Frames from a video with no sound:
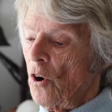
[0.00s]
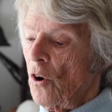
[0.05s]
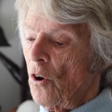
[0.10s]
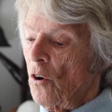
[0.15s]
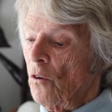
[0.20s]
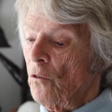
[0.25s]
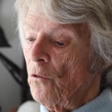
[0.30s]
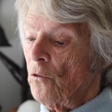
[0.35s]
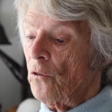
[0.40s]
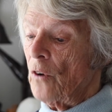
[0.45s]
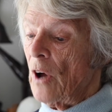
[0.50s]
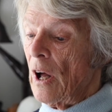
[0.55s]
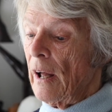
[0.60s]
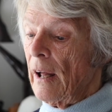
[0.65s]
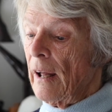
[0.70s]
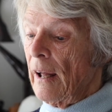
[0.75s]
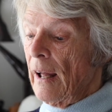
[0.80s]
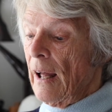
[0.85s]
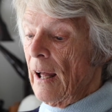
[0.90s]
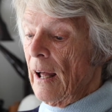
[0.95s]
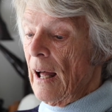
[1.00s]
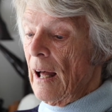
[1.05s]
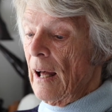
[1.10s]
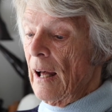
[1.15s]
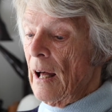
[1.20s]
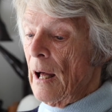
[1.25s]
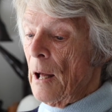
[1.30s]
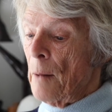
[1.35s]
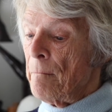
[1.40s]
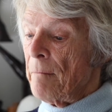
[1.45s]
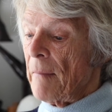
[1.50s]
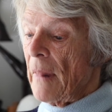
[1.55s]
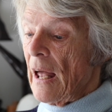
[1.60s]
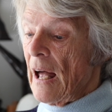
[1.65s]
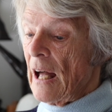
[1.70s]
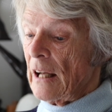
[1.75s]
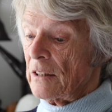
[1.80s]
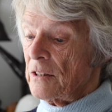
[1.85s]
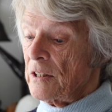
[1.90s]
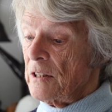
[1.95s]
of
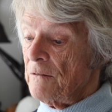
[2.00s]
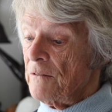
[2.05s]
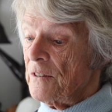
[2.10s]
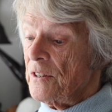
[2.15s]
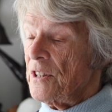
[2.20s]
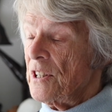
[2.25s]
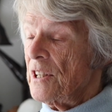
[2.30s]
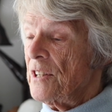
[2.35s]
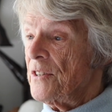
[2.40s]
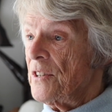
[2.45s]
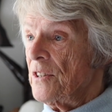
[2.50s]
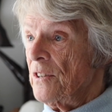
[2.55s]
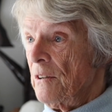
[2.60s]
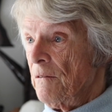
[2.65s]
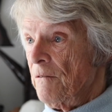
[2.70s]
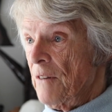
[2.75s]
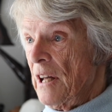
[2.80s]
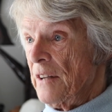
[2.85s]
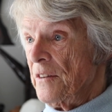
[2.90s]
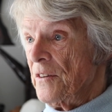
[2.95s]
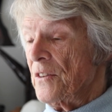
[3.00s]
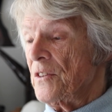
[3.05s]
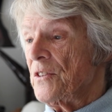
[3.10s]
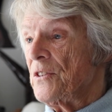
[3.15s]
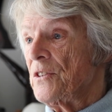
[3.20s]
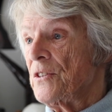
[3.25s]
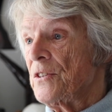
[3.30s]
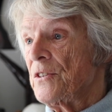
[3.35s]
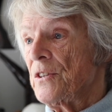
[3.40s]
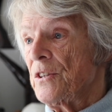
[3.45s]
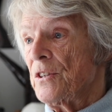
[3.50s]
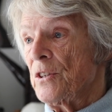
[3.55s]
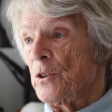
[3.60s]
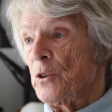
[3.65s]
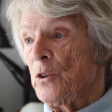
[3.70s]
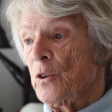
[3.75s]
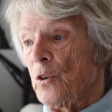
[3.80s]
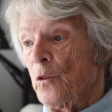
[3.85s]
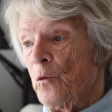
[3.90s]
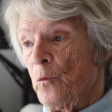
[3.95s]
activities and events that
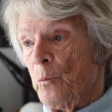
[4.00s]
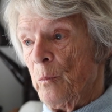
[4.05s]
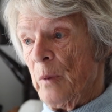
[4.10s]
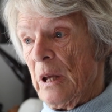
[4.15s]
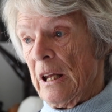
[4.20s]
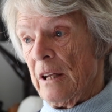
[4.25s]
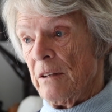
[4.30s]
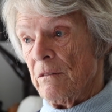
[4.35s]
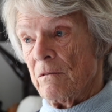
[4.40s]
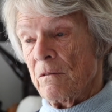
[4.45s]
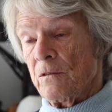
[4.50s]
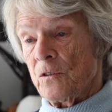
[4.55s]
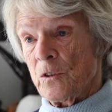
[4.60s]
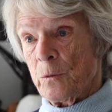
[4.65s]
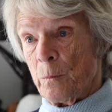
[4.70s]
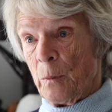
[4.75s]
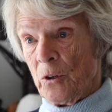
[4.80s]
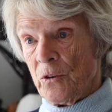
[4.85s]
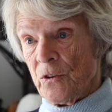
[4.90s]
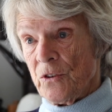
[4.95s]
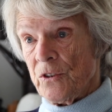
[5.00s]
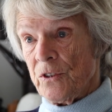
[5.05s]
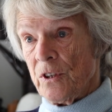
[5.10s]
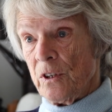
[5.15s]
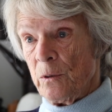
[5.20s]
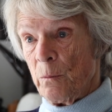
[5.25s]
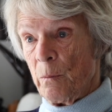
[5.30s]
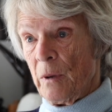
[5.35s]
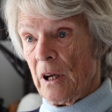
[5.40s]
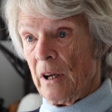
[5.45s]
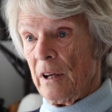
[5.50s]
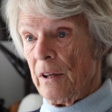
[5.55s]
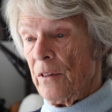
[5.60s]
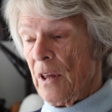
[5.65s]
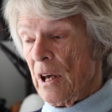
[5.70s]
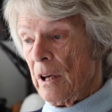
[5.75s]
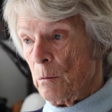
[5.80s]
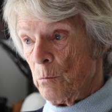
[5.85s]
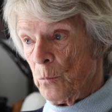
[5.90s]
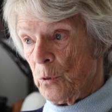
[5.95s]
have been sponsored by the
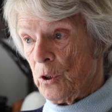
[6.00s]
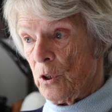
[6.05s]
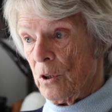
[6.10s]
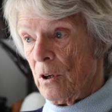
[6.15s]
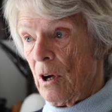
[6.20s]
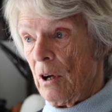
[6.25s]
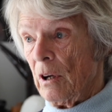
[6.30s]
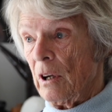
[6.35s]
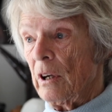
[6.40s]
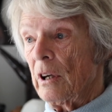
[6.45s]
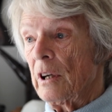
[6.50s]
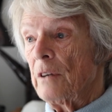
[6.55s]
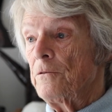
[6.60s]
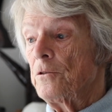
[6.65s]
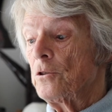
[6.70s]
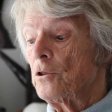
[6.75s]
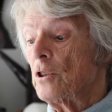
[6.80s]
Hampshire Archive